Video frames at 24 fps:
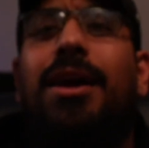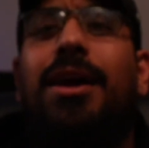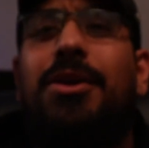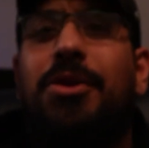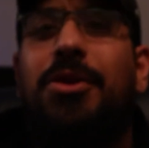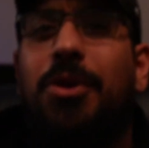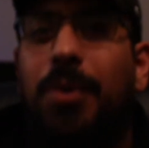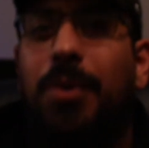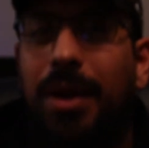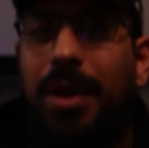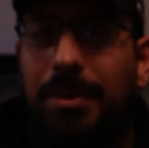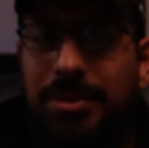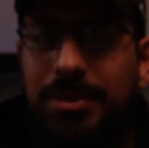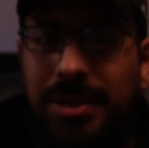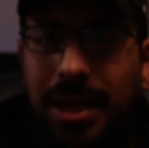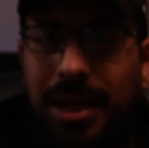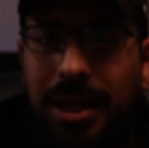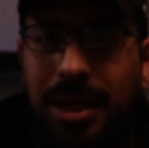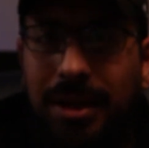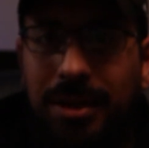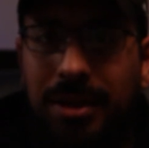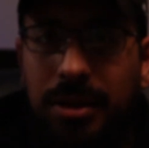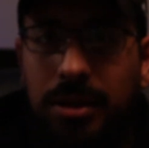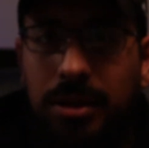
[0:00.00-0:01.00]
know what I'm
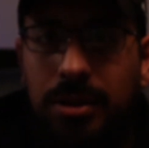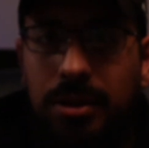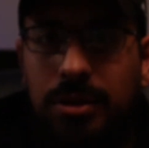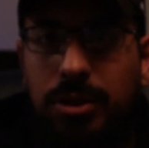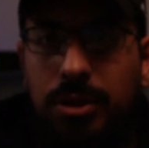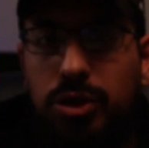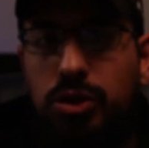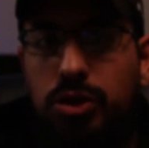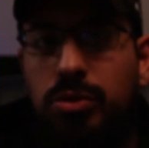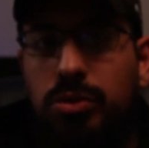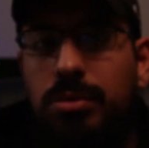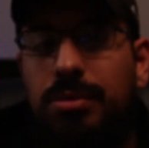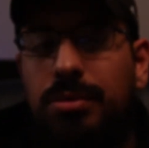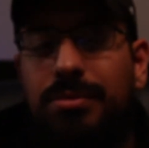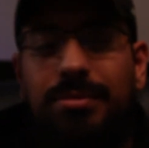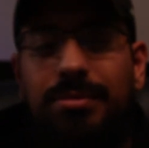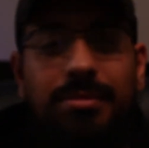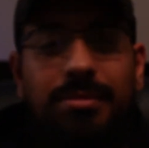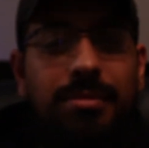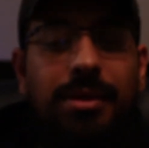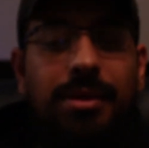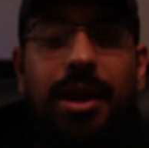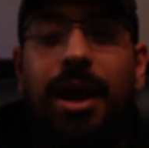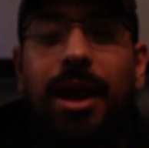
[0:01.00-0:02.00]
saying.
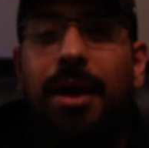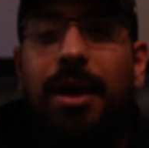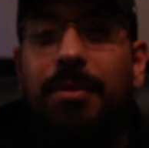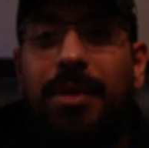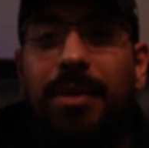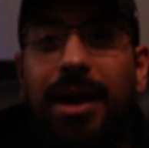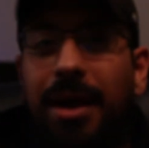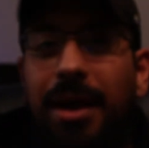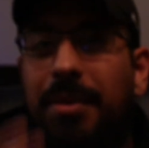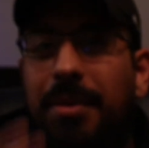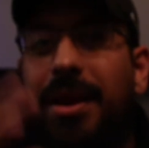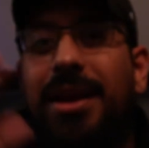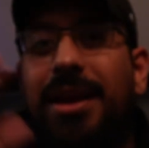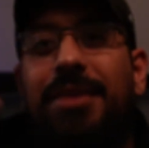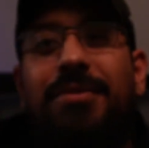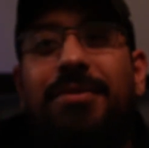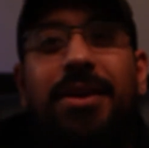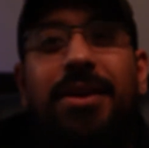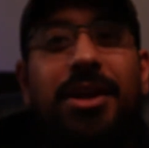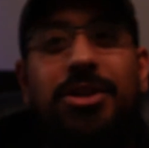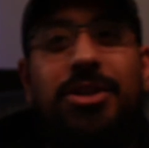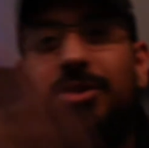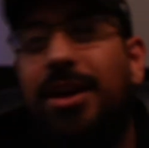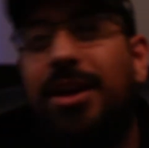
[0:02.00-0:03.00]
Yeah, I'm not even
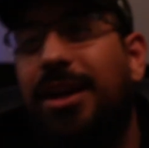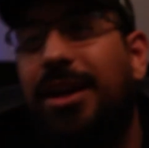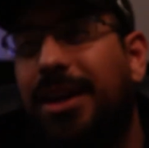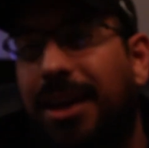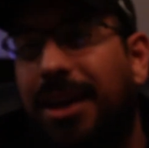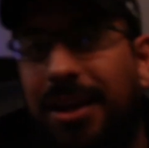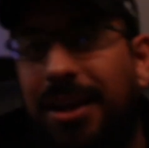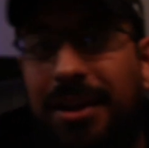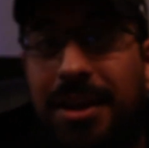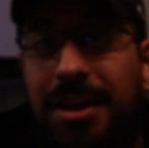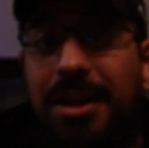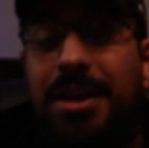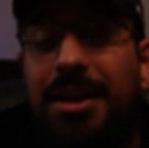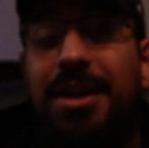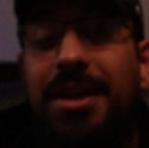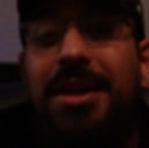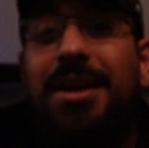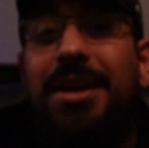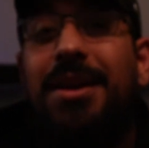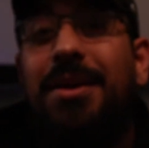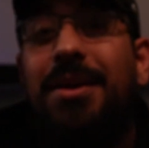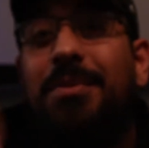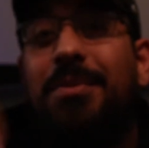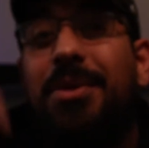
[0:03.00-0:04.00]
gonna try it again.
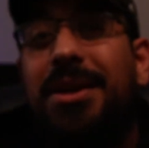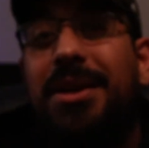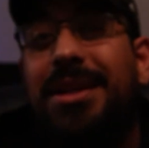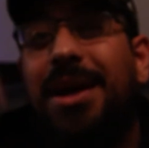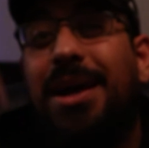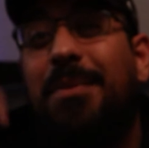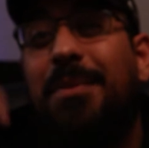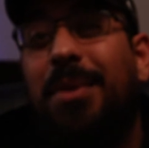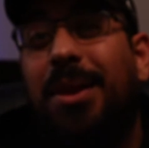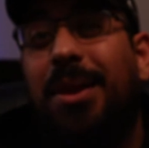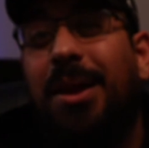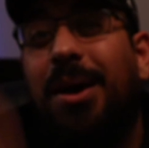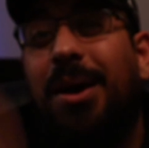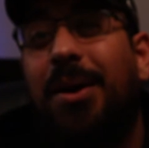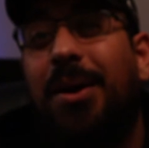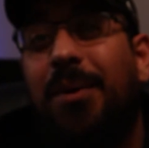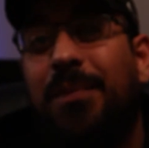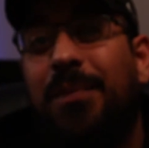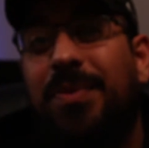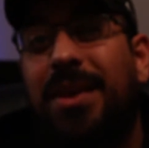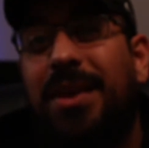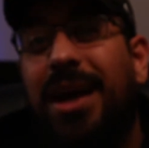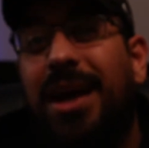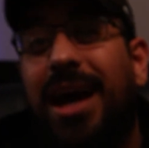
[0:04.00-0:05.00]
Put it down
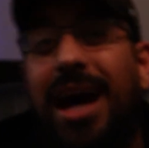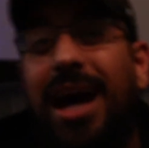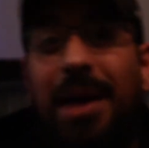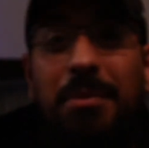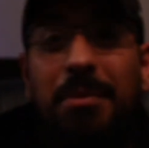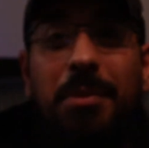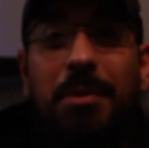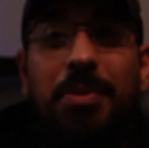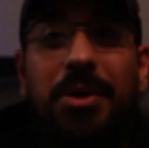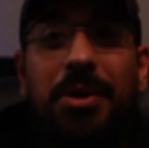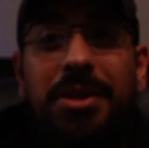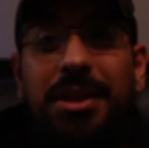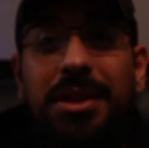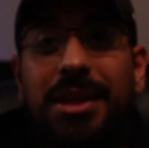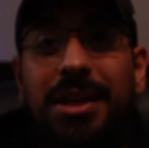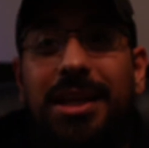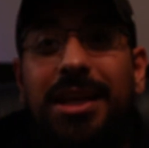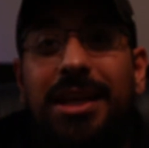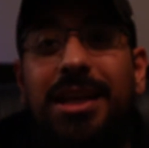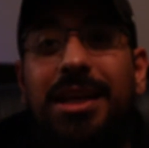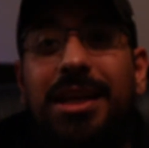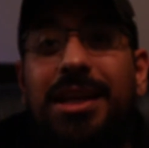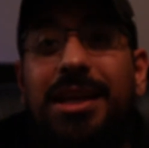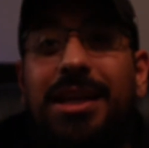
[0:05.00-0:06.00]
below. I'm gonna put
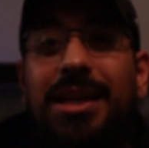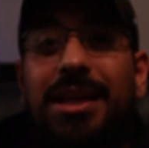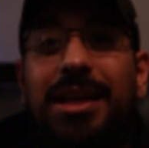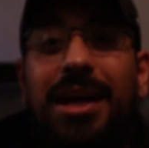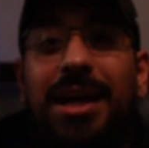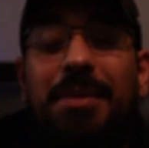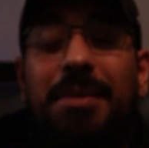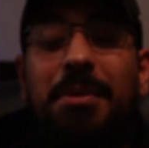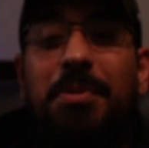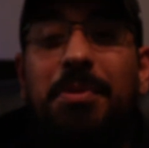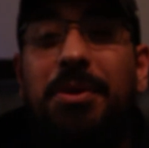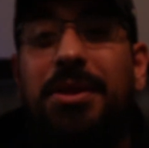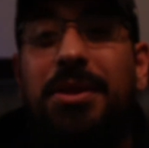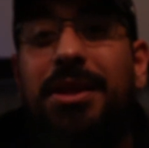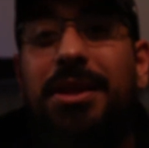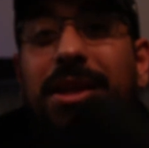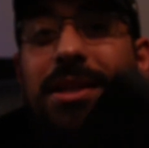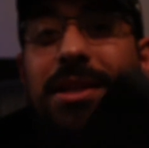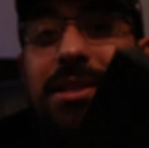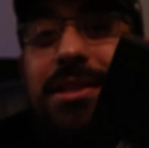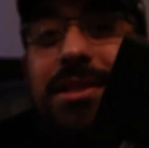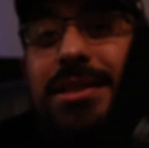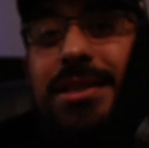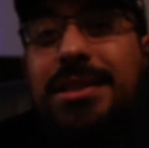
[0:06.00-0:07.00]

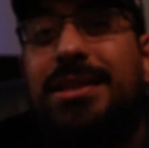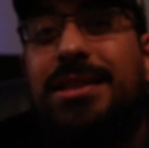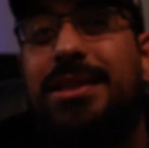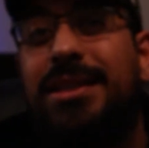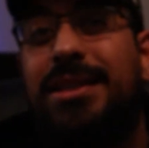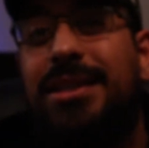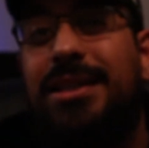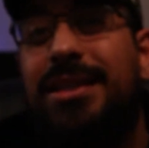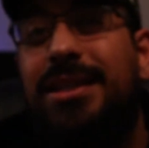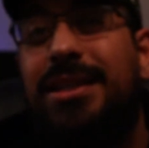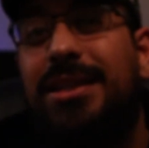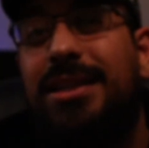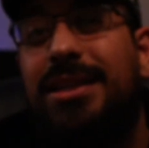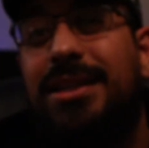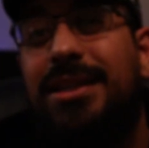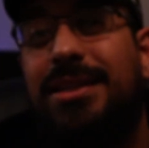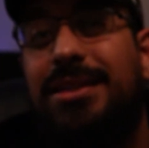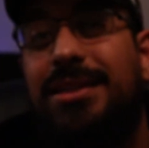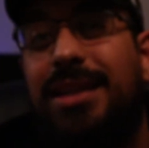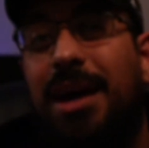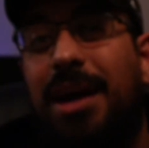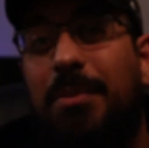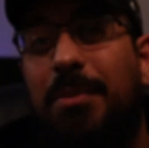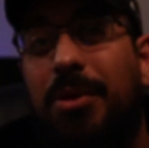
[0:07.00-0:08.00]
this
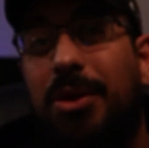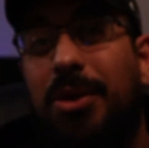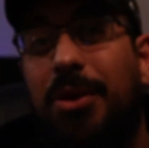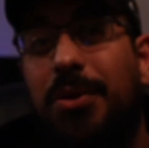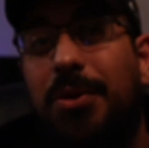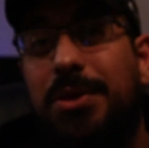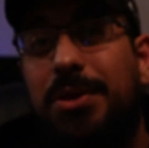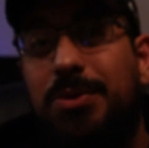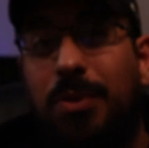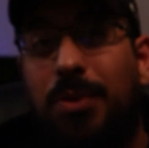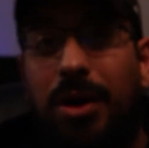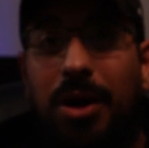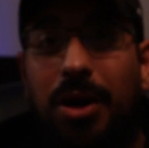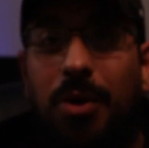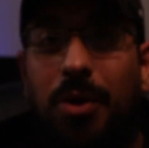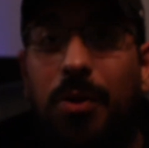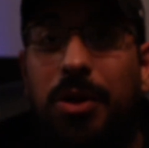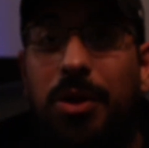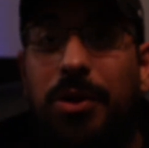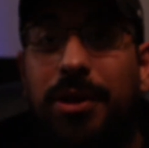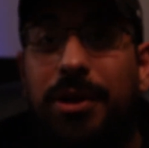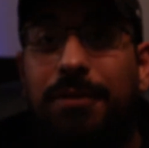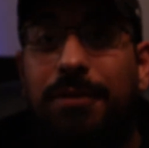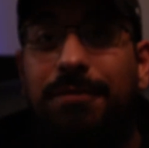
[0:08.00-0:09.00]
down below as well,
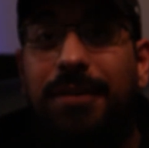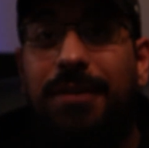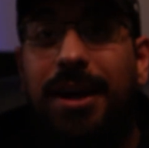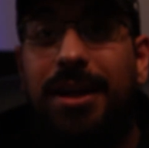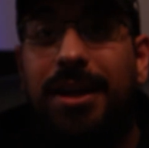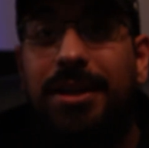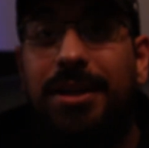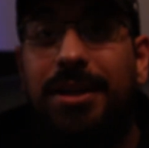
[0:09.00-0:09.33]
where you can find